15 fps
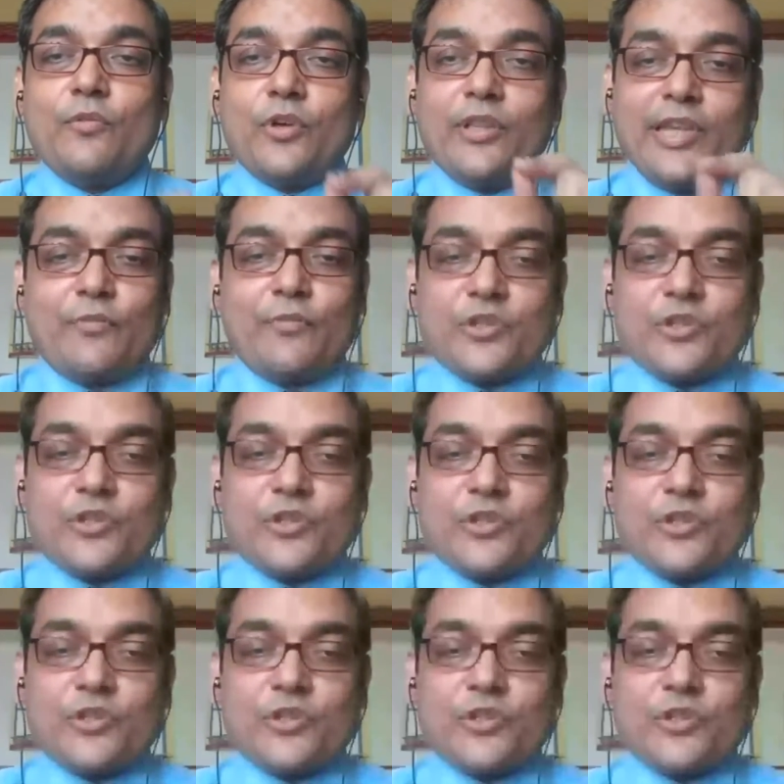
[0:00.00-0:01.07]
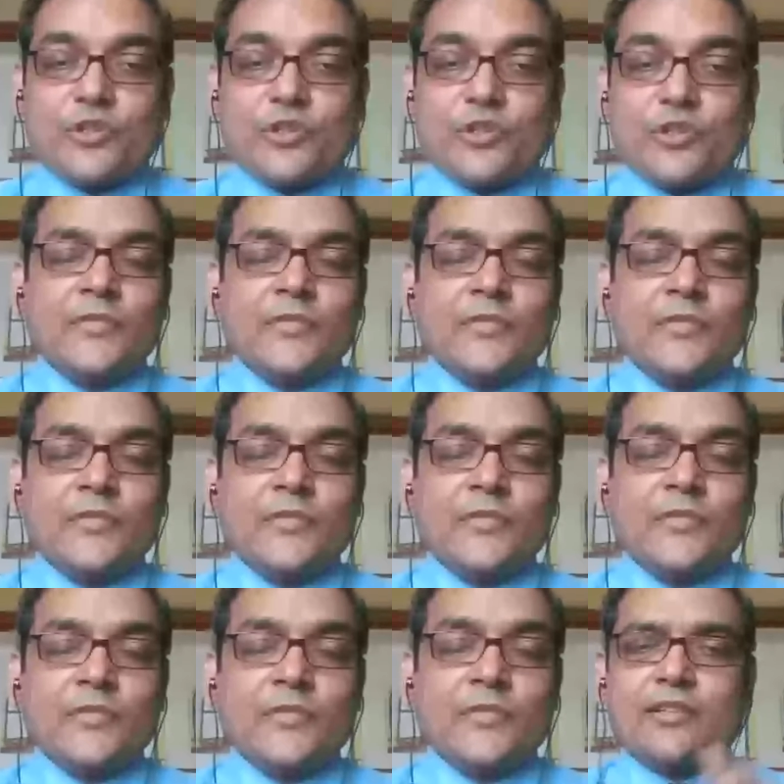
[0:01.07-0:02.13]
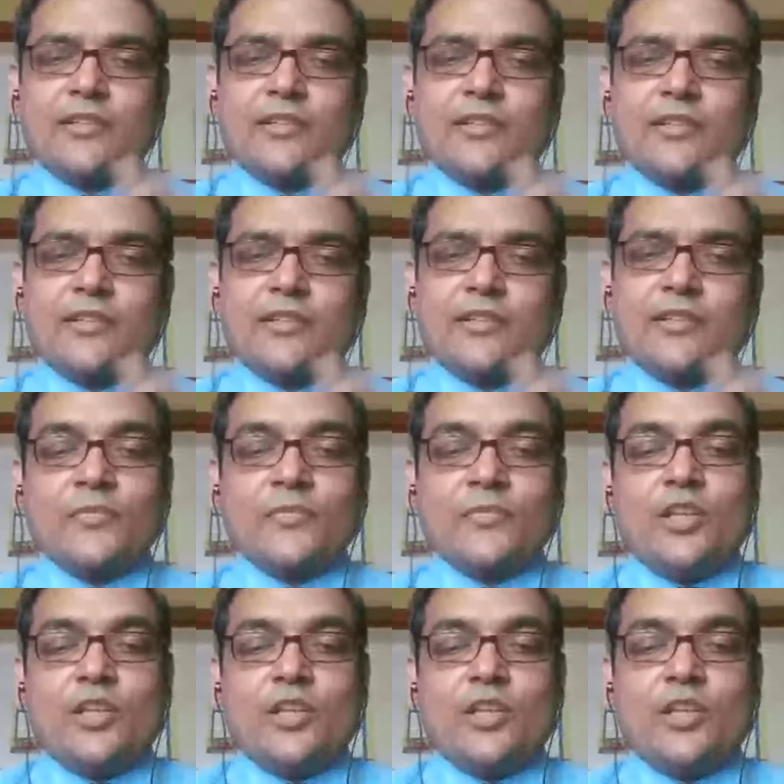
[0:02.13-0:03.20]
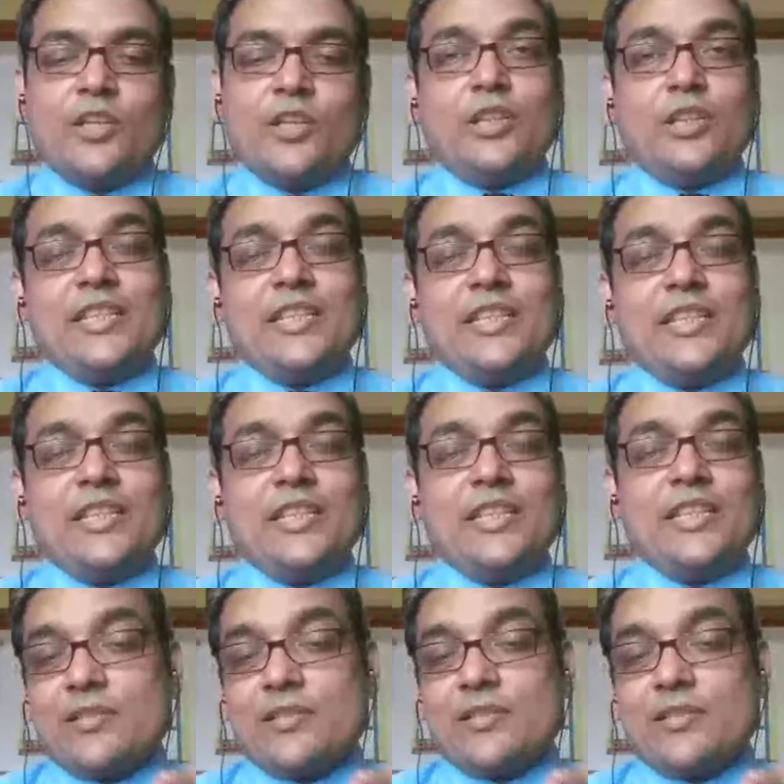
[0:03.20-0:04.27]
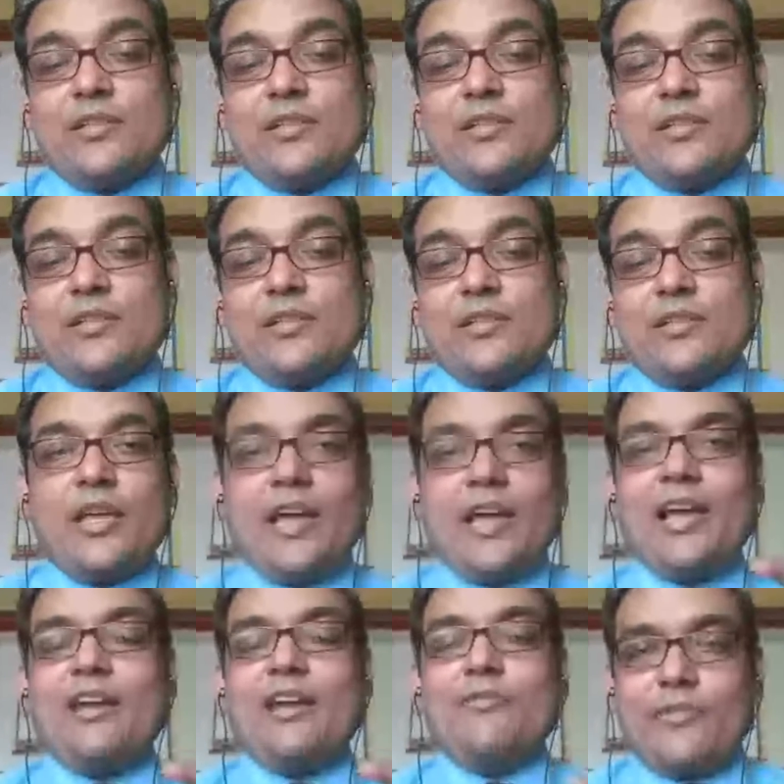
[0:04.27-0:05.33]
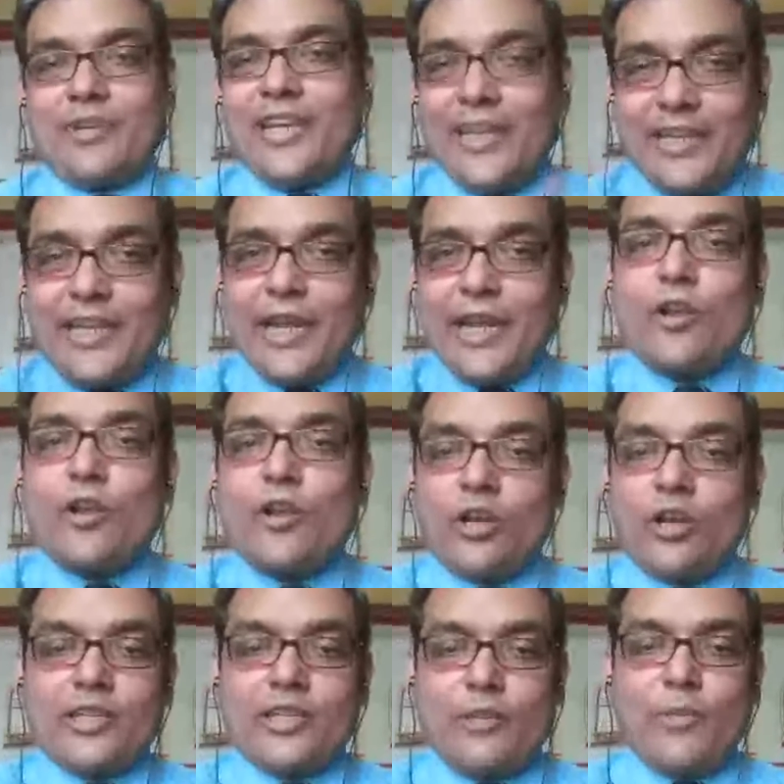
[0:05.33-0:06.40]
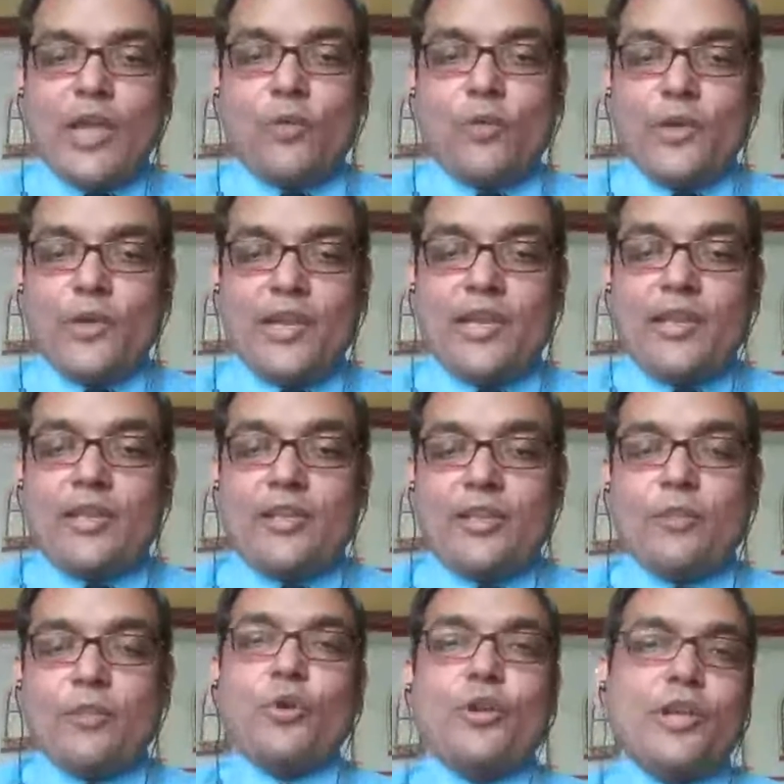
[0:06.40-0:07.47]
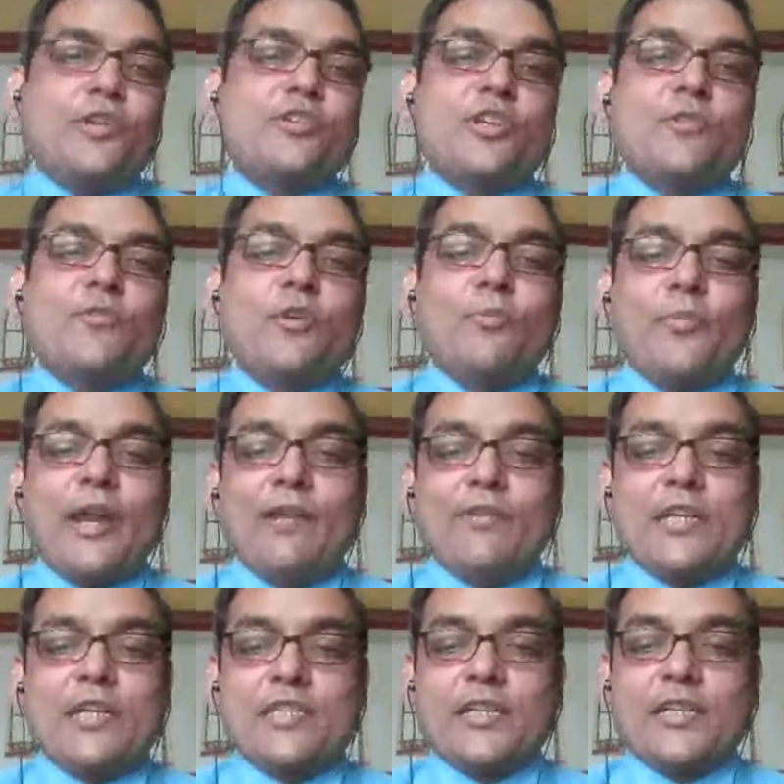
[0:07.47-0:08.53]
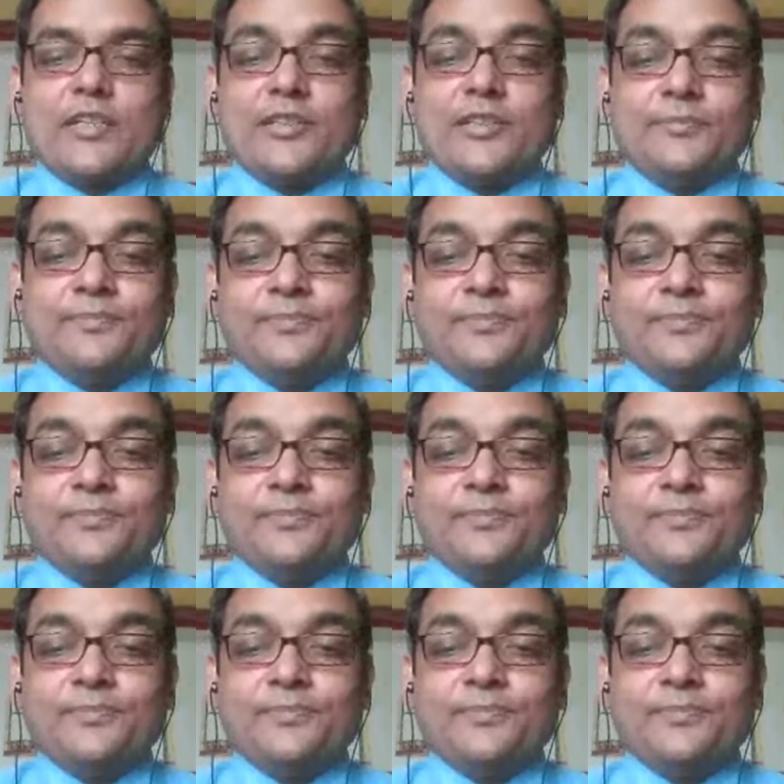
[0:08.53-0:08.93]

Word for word: for the infrastructure, etc., etc. So these measures have really unlocked, in my opinion, the potential for private sector